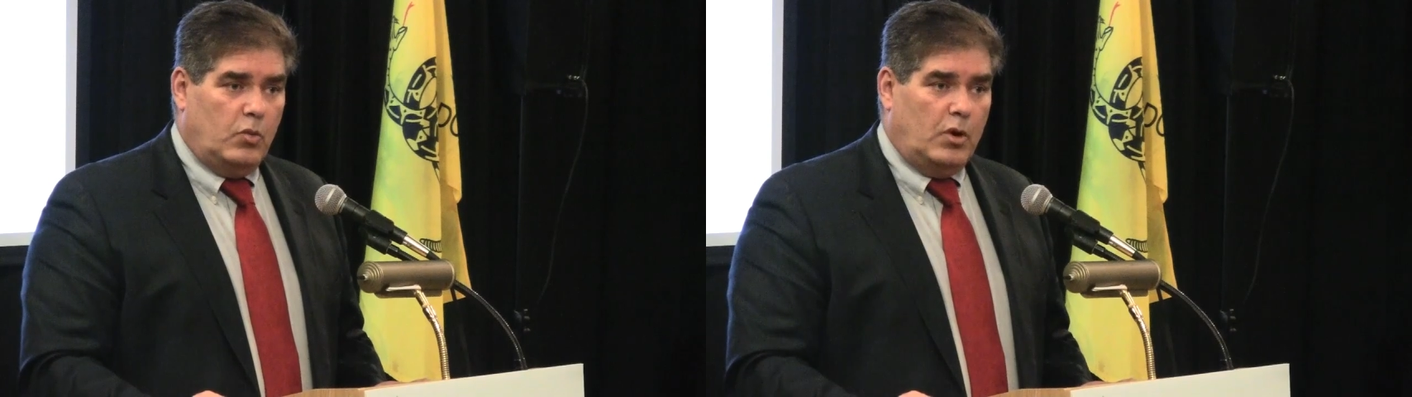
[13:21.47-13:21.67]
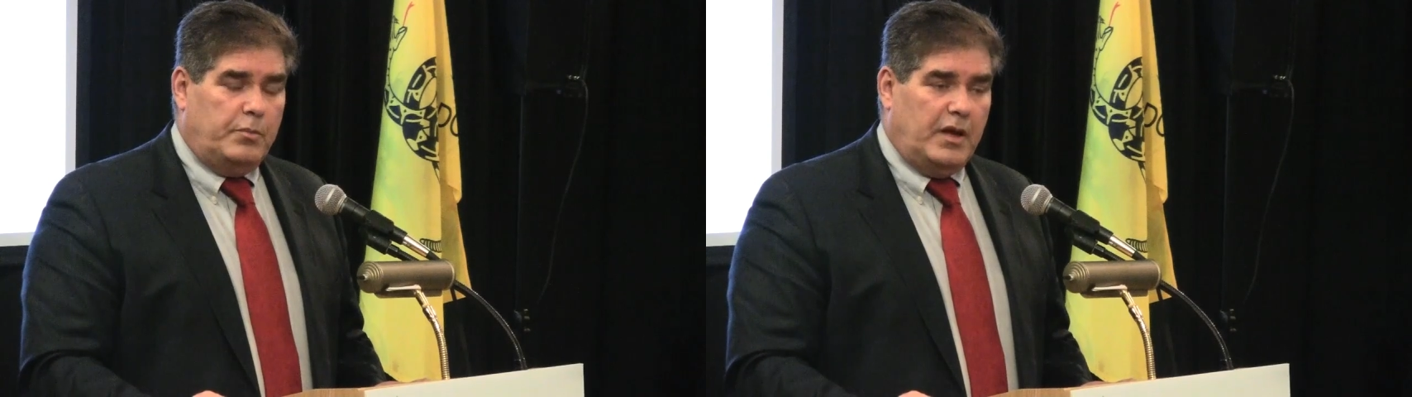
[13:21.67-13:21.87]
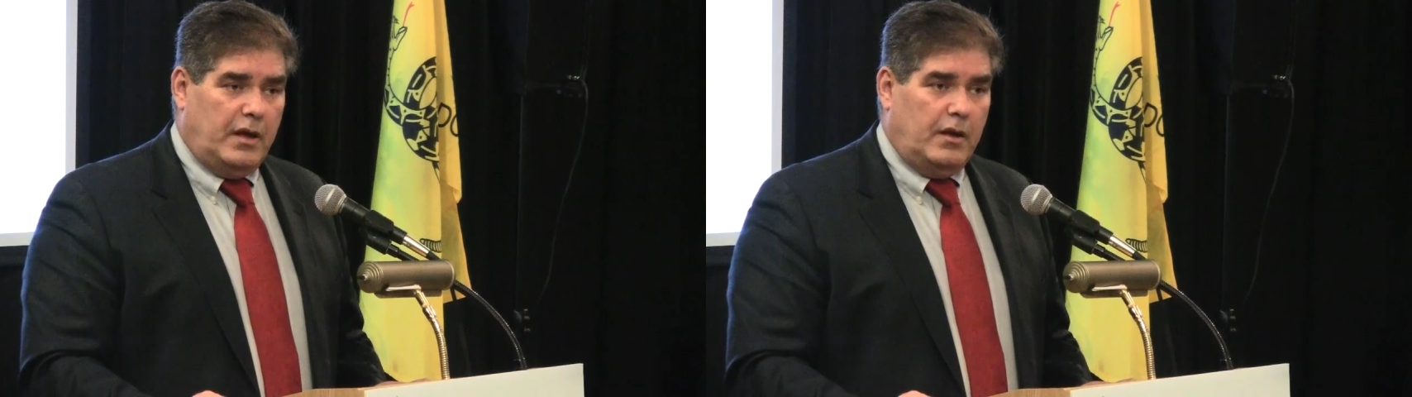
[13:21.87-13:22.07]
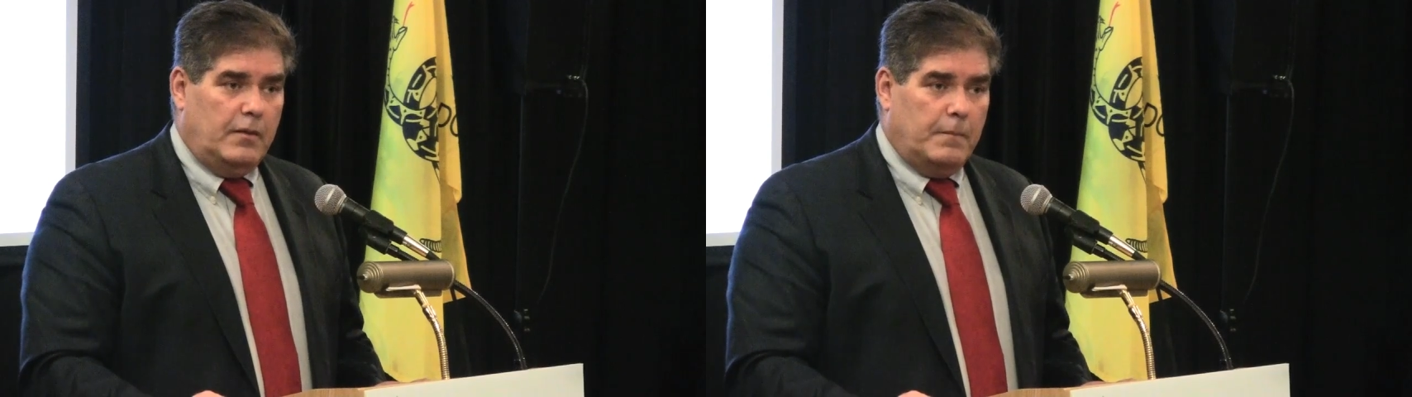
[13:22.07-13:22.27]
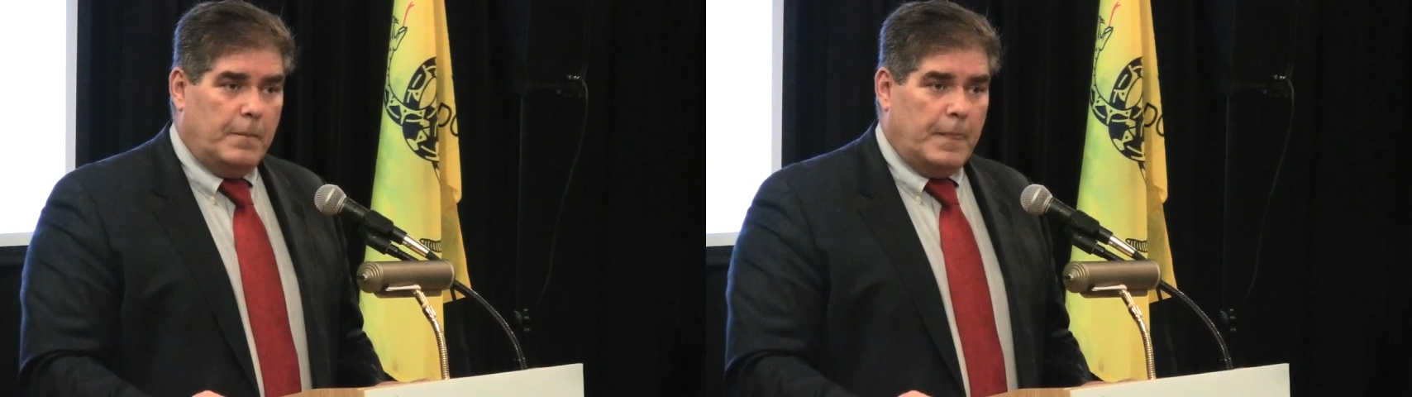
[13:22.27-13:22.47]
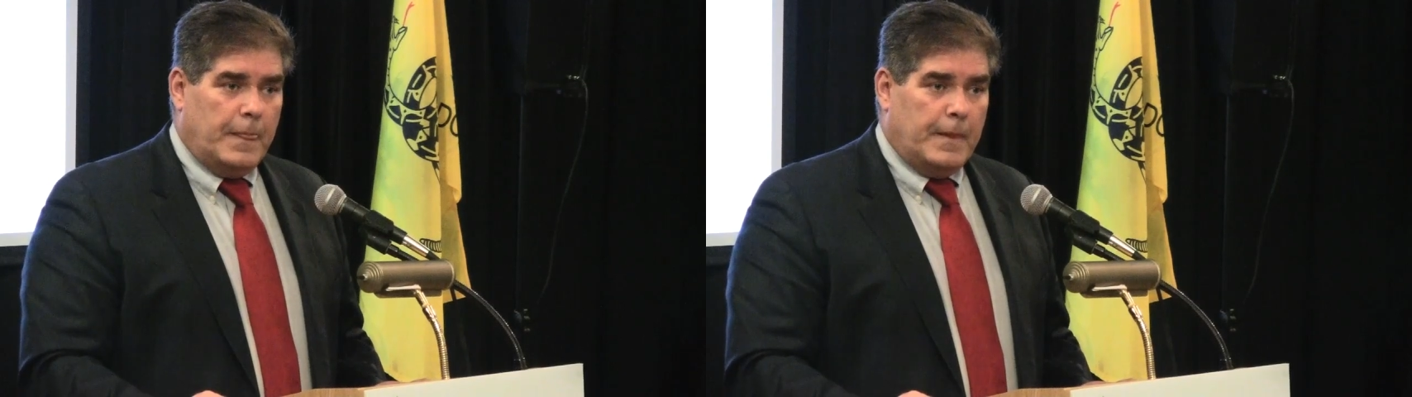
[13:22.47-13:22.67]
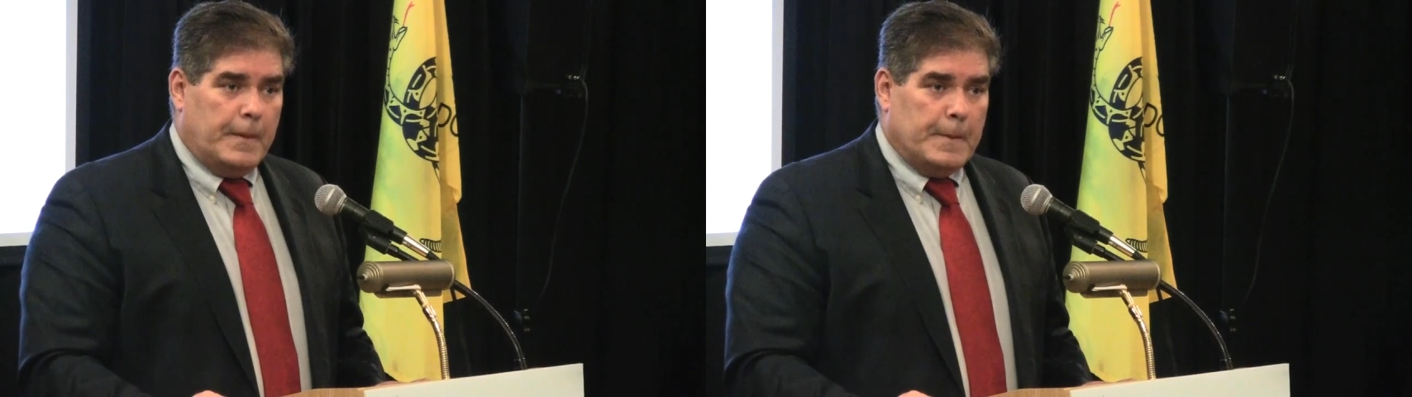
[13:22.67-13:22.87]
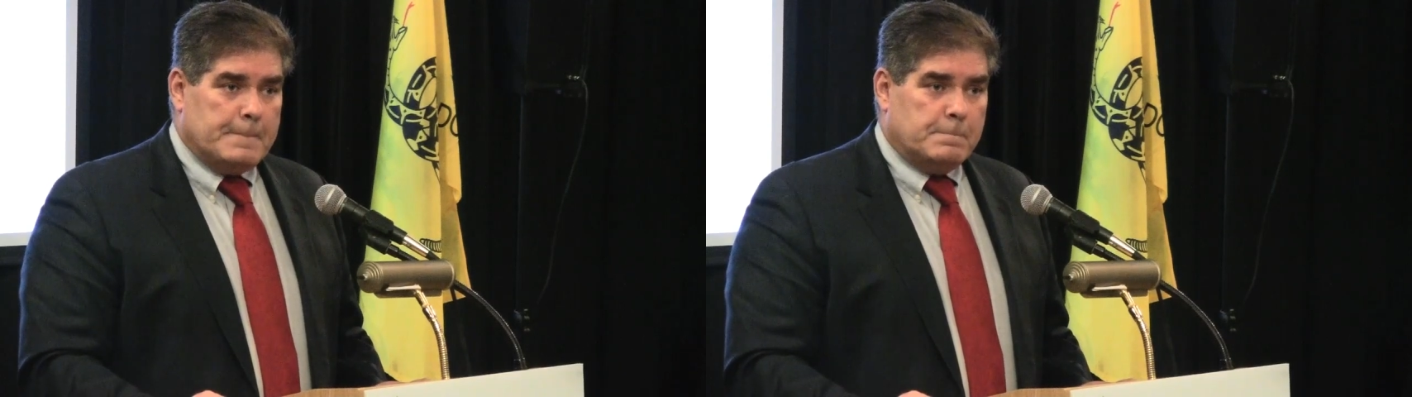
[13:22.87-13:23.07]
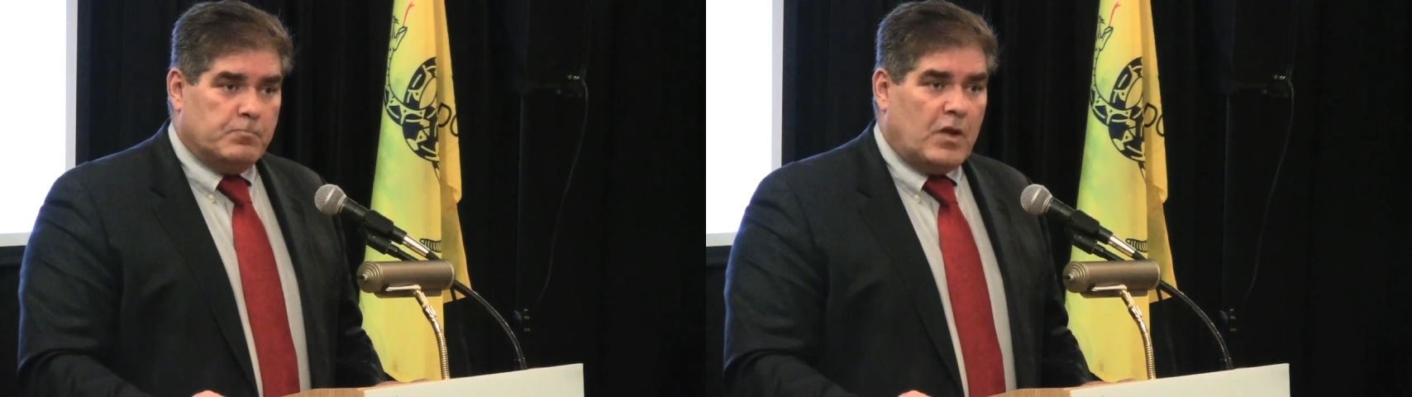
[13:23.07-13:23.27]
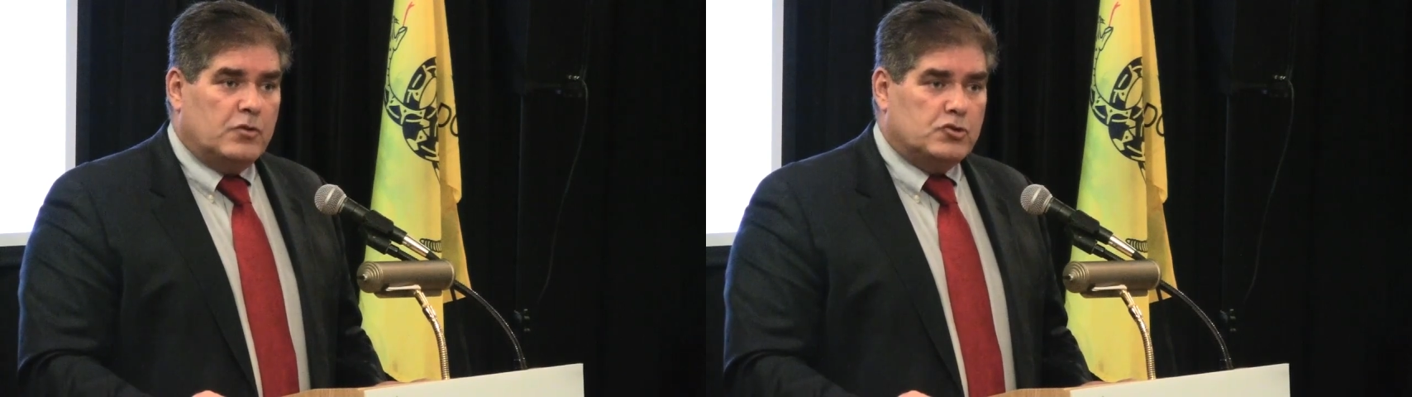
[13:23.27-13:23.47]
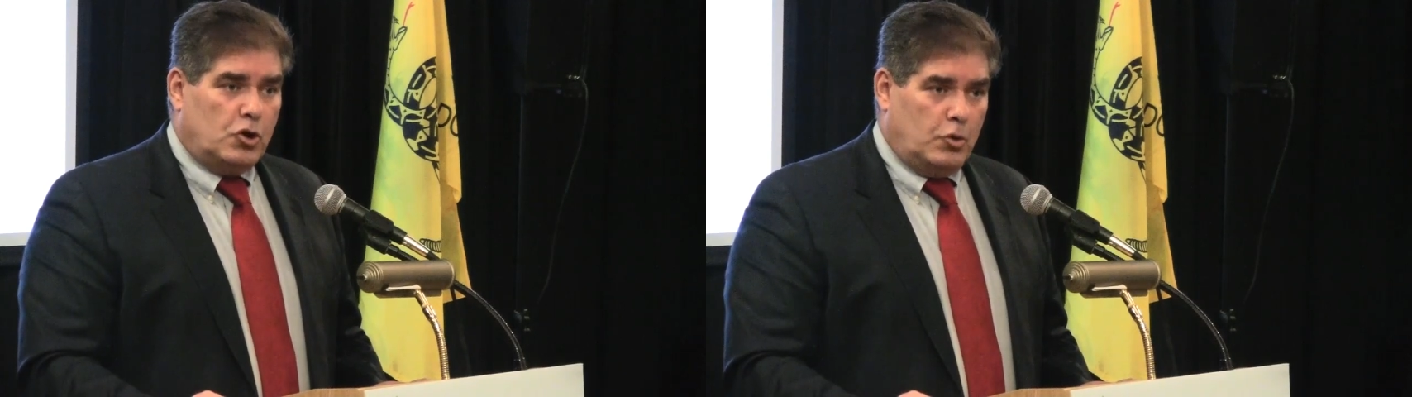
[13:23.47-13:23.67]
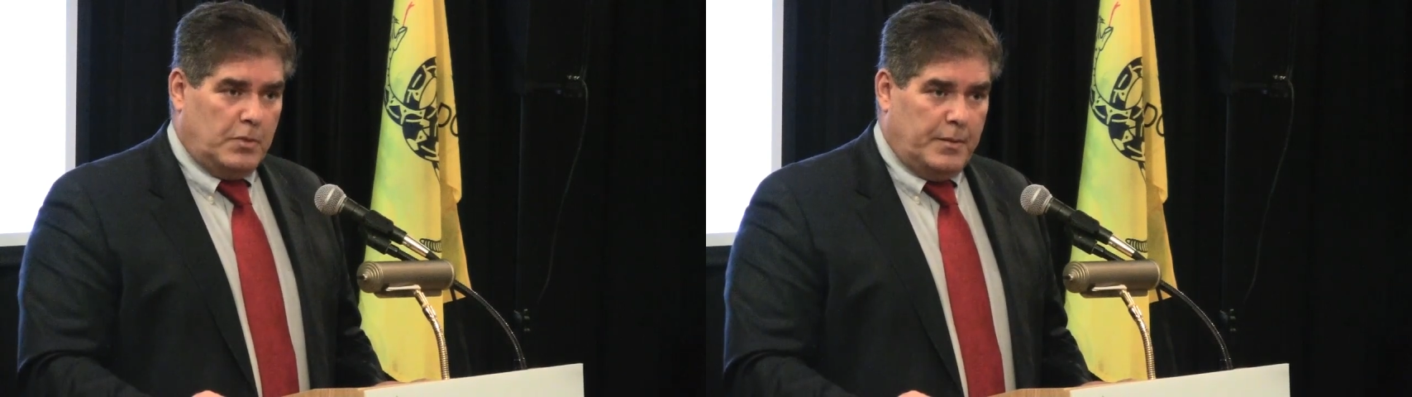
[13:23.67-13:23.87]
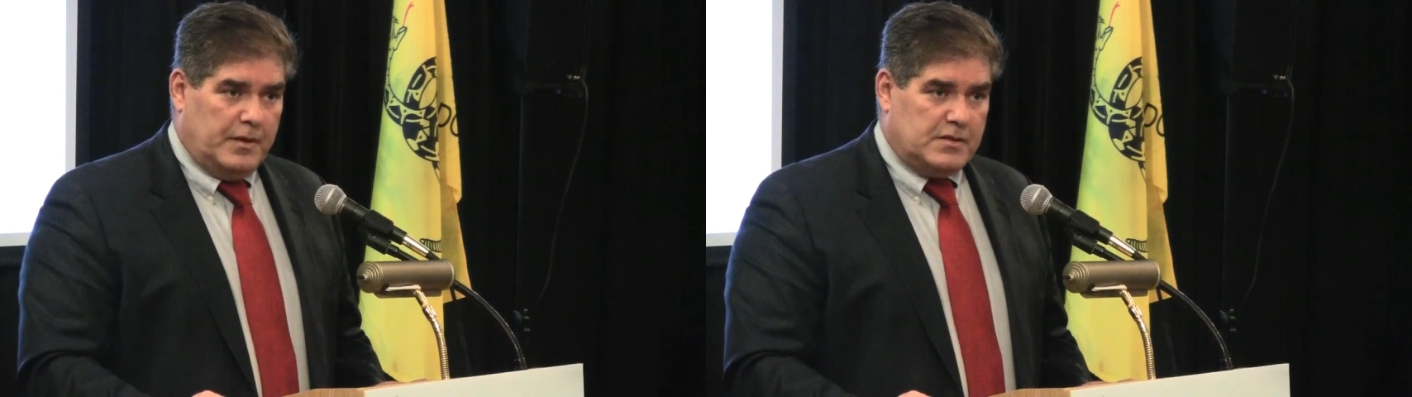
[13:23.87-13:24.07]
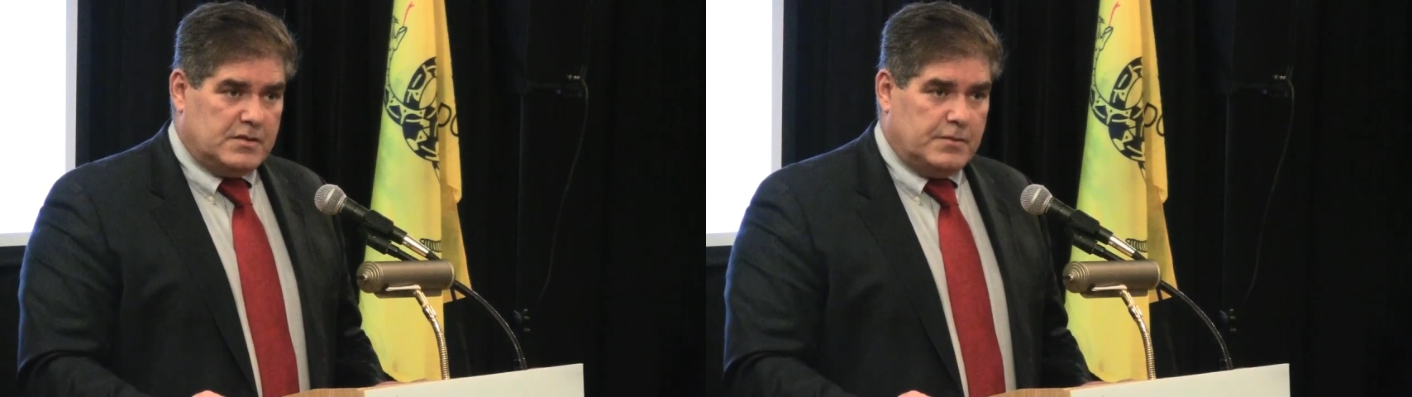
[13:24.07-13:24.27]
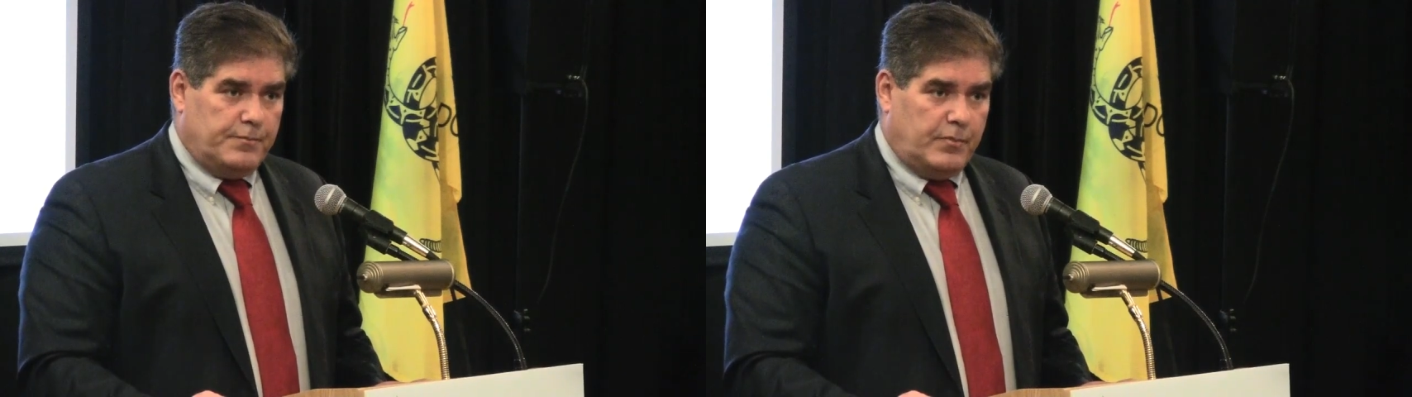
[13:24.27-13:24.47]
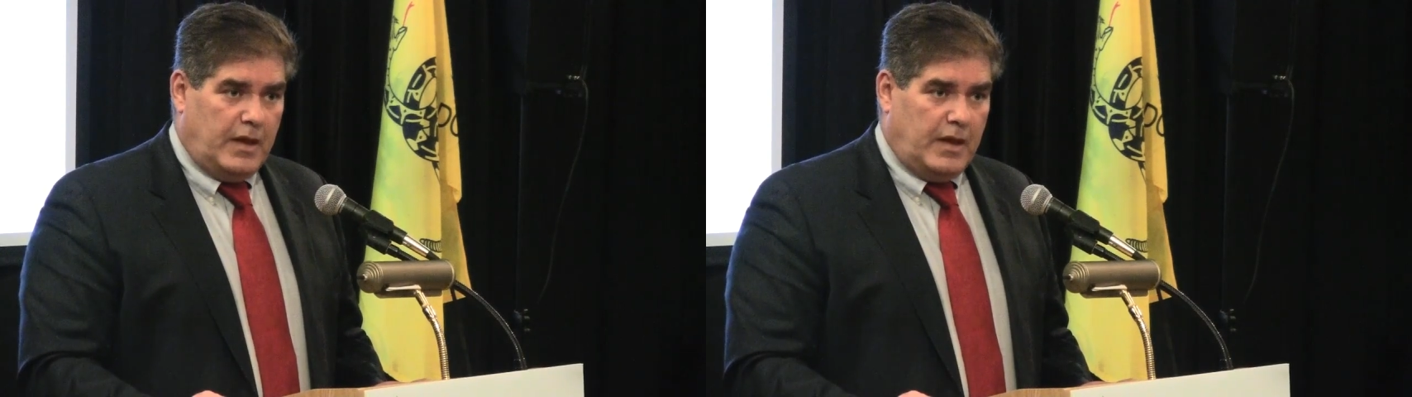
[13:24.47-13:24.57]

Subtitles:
would be term limits.